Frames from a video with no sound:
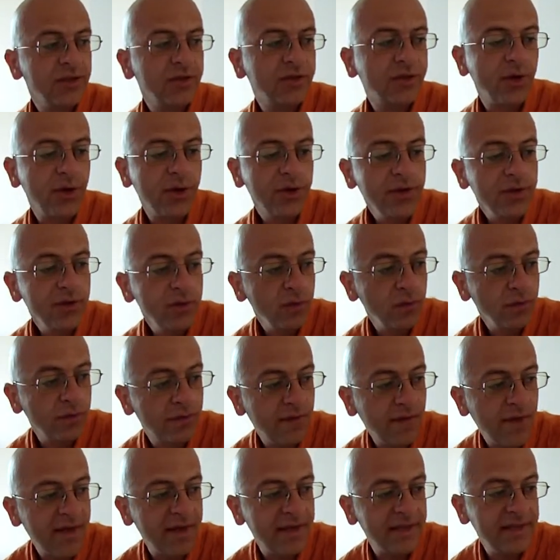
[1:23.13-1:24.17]
trying to
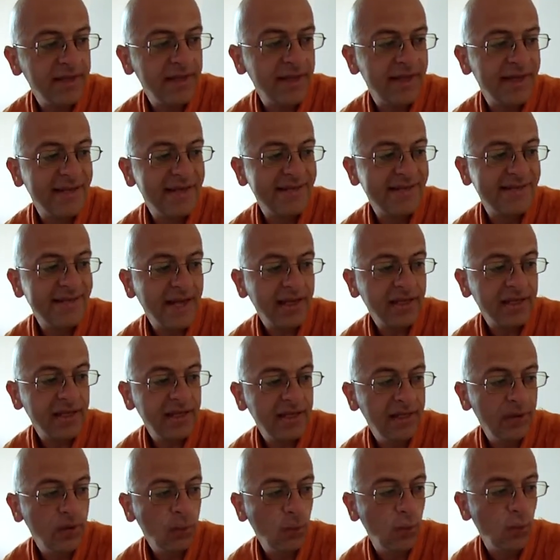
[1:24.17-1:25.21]
find
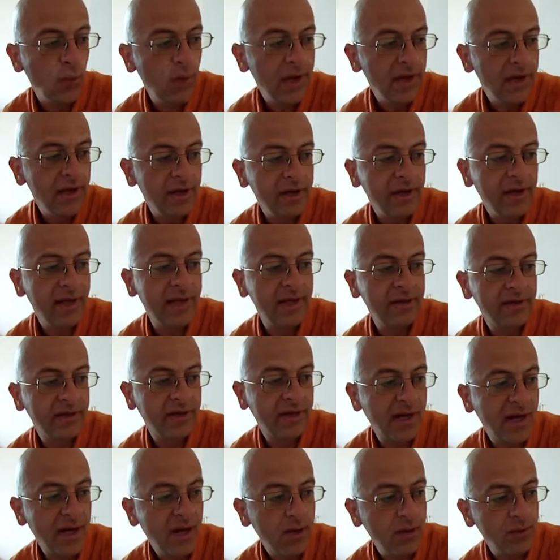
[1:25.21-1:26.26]
exactly where and
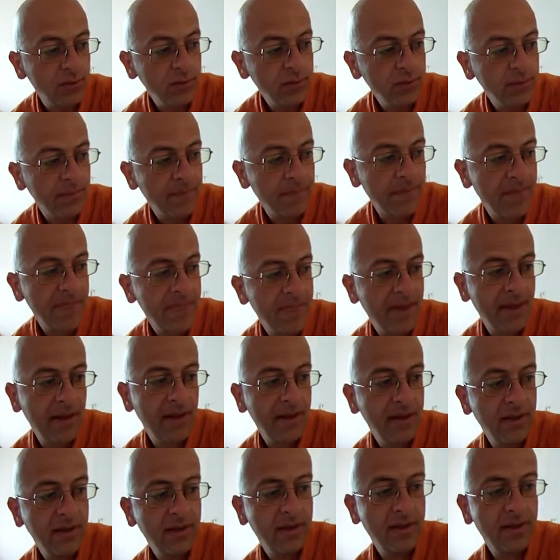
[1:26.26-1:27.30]
how
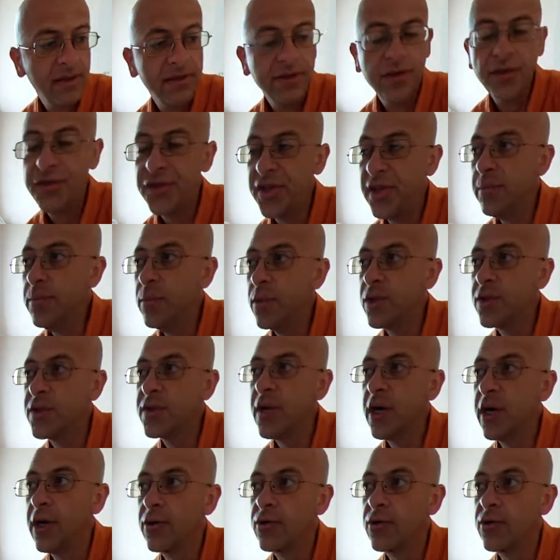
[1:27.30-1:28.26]
the timbers are